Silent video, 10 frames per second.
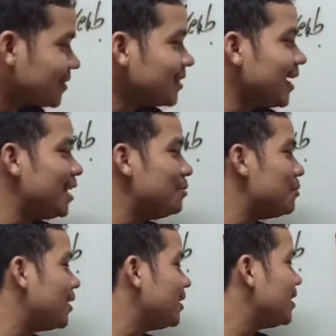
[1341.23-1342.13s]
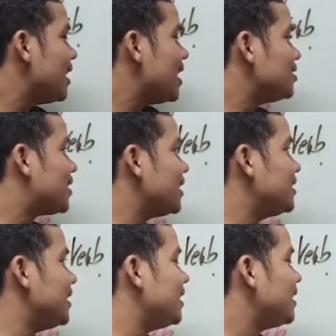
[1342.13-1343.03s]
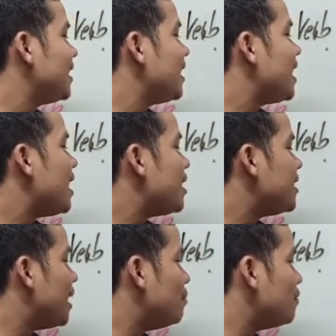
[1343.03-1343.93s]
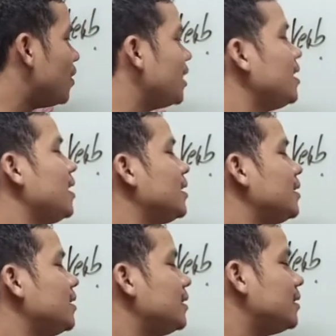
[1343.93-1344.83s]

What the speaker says: And everyone, you can see number one